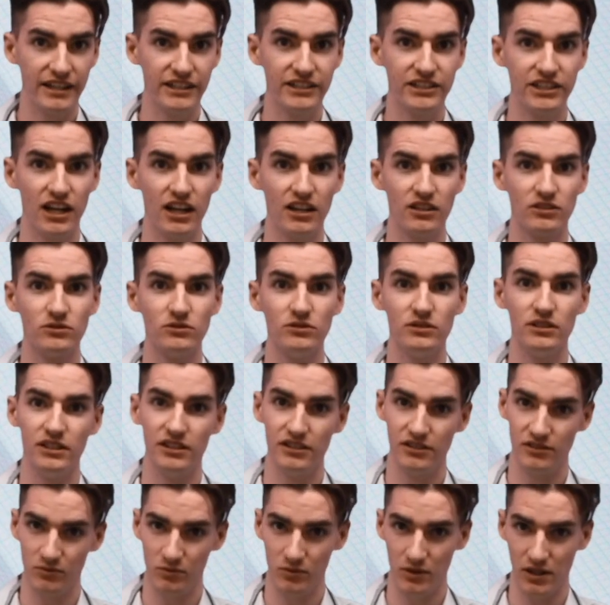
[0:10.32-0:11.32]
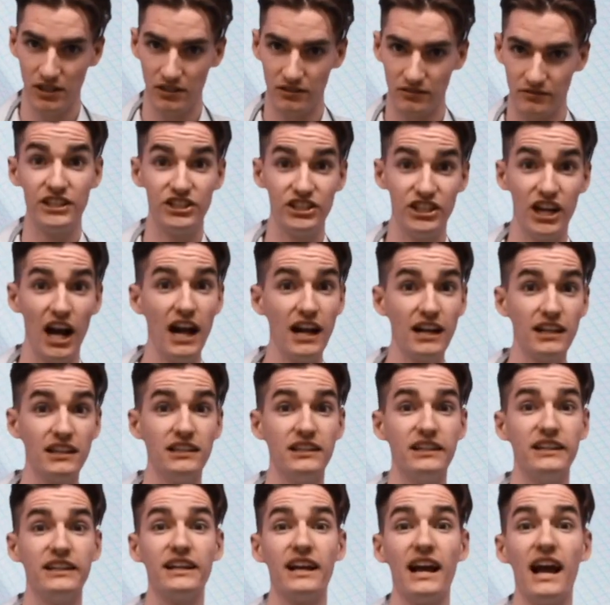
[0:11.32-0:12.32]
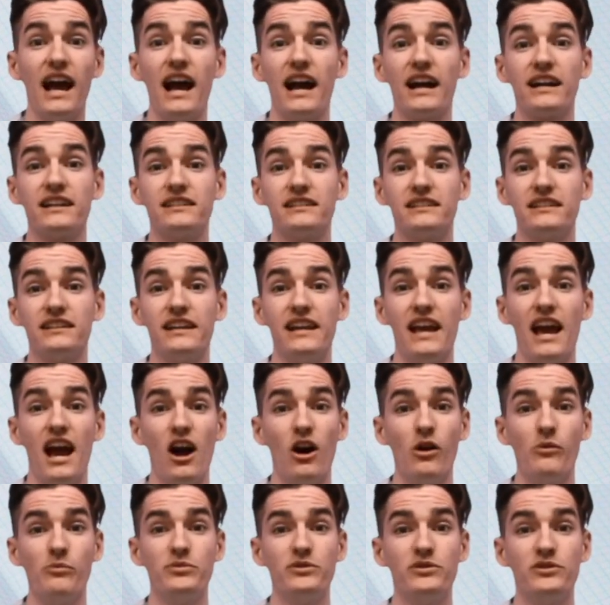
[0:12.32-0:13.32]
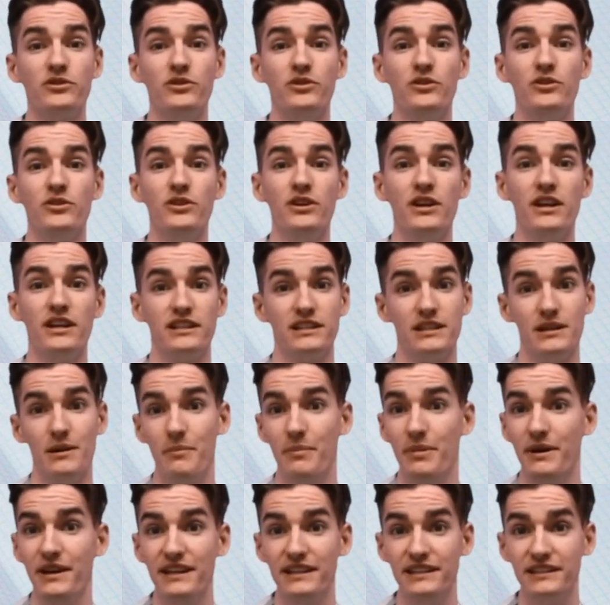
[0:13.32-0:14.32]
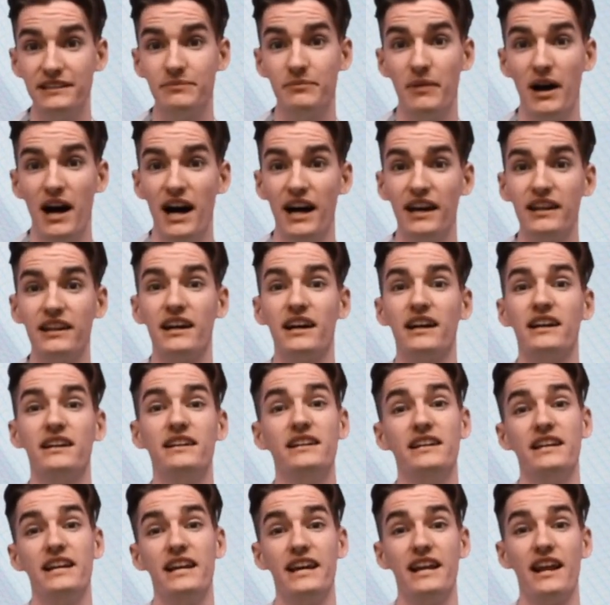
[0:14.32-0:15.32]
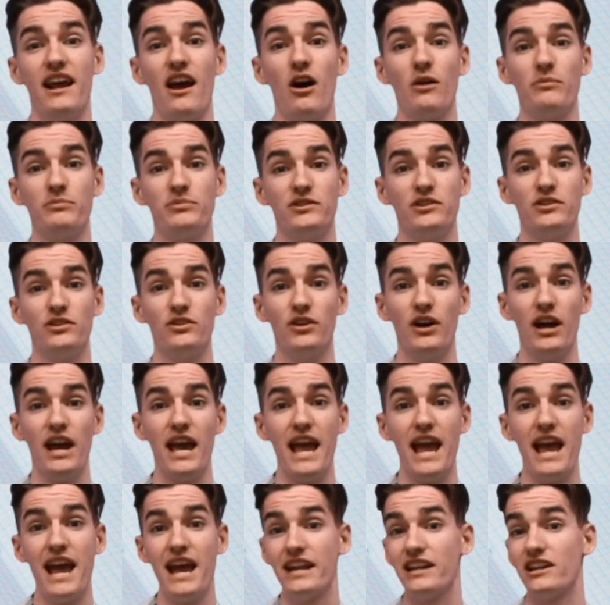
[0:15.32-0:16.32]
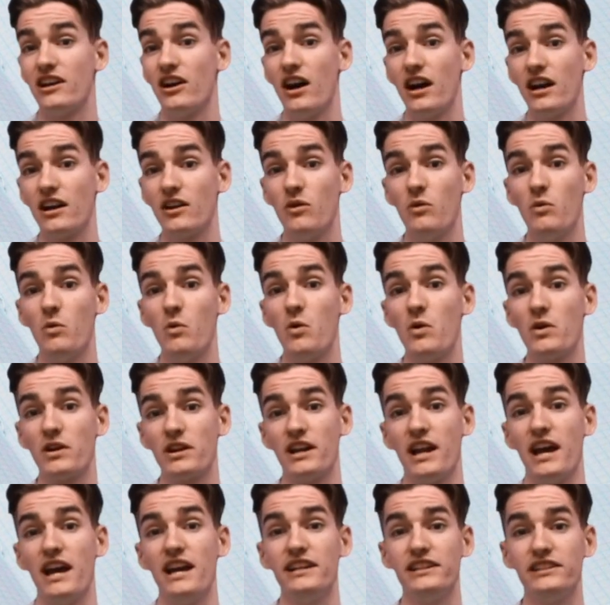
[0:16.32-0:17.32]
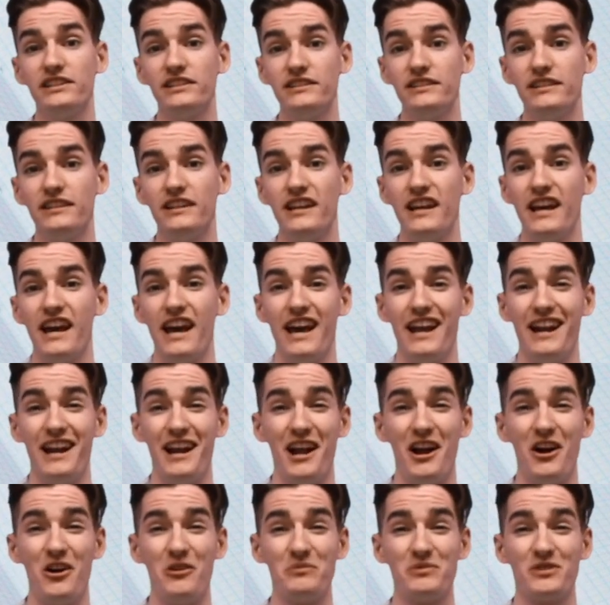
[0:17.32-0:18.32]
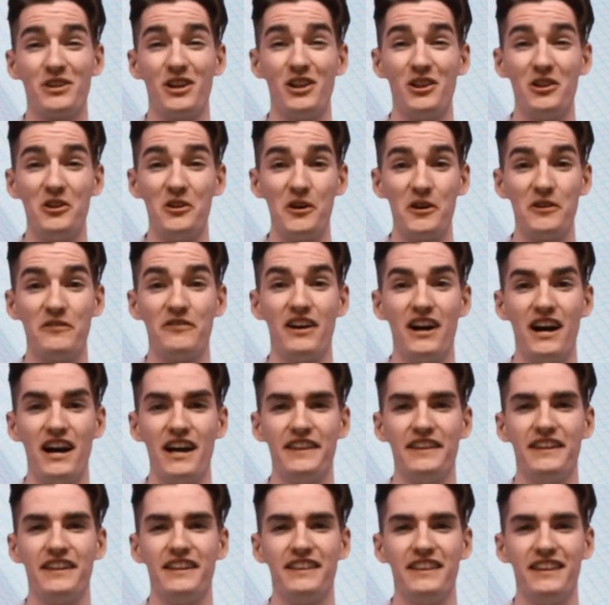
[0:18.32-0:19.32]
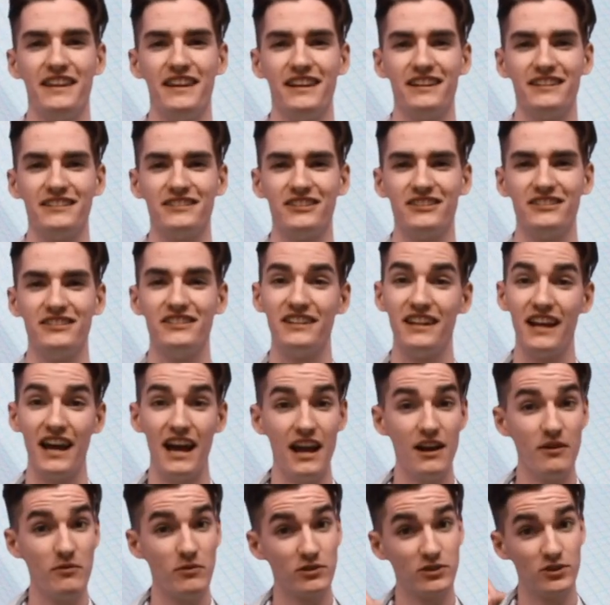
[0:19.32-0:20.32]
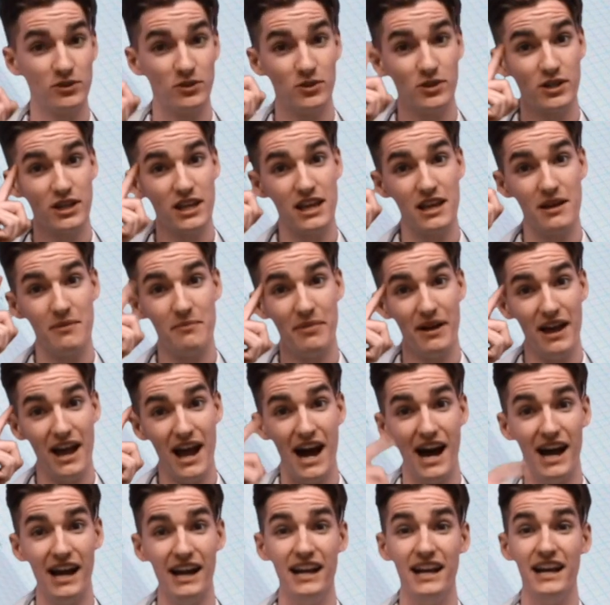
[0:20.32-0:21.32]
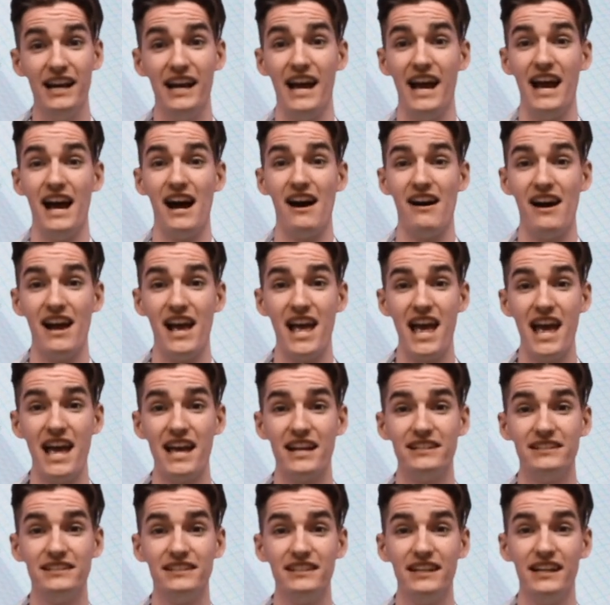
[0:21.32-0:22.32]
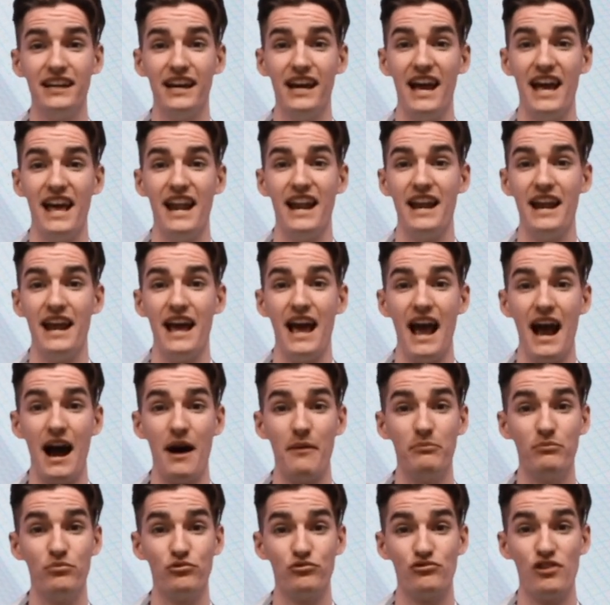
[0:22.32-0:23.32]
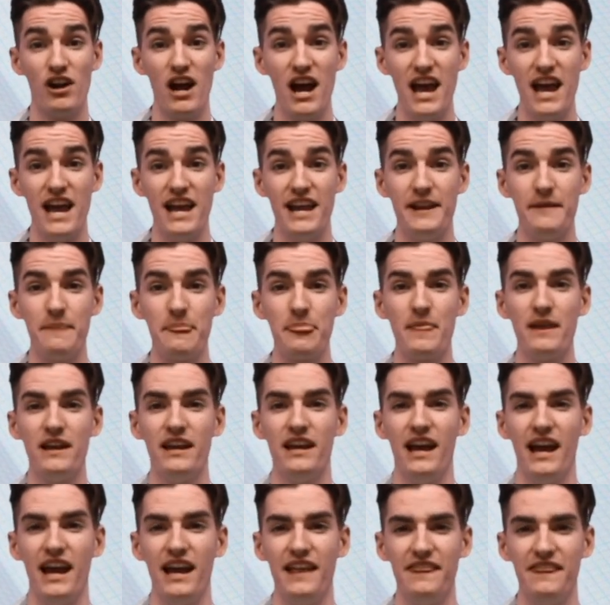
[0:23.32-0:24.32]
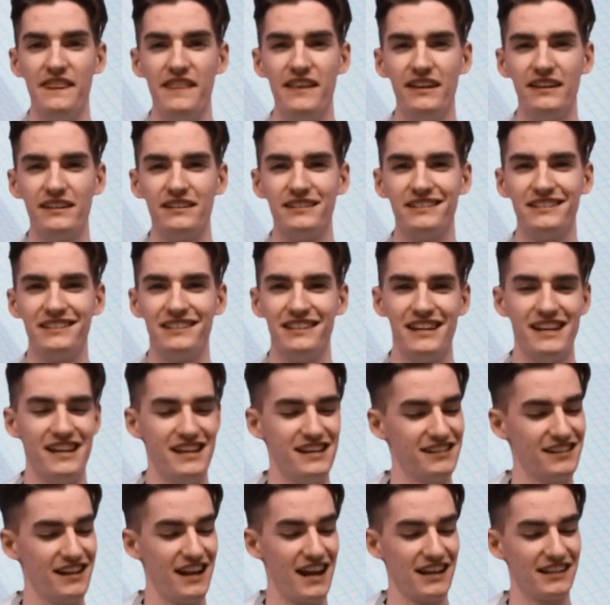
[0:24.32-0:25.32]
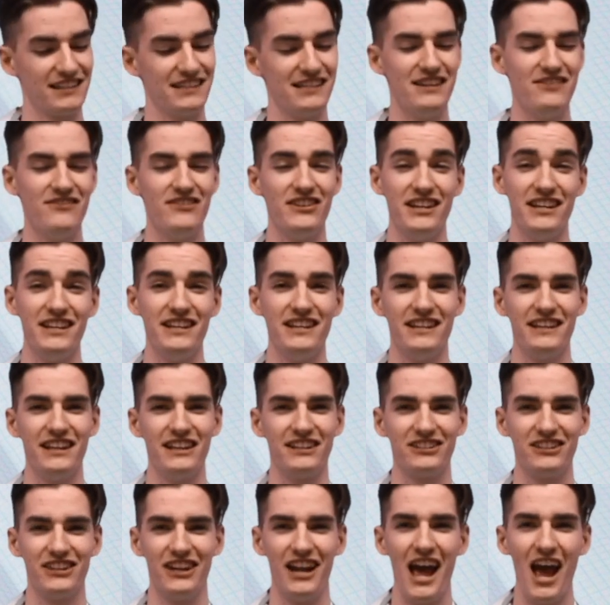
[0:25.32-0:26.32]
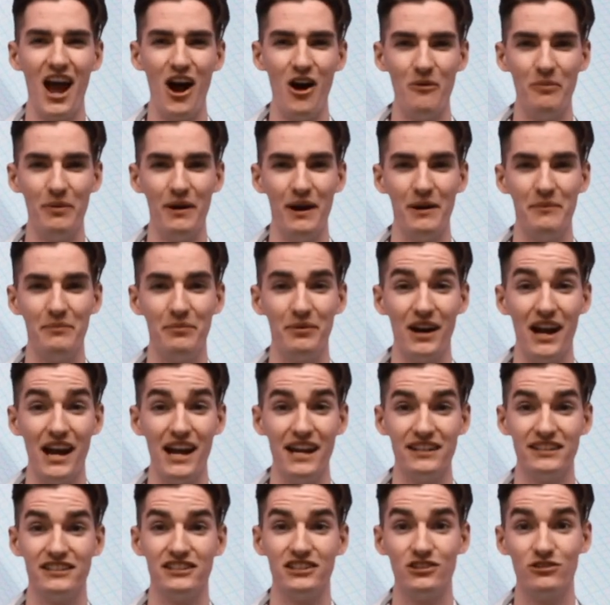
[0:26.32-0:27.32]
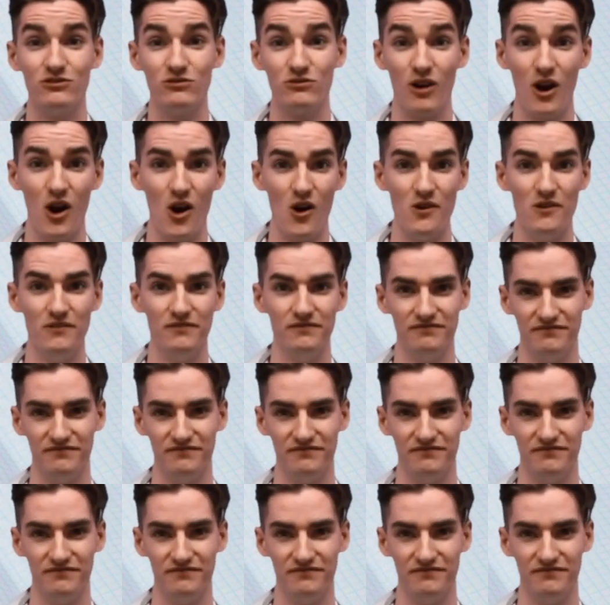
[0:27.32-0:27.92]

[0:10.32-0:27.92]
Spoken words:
juggle as well. Juggling actually helps you to be smarter. It helps your hand-eye coordination and it helps a lot of other things. So today we're talking about our head and our brain, and this is an activity that's going to help our brain to grow.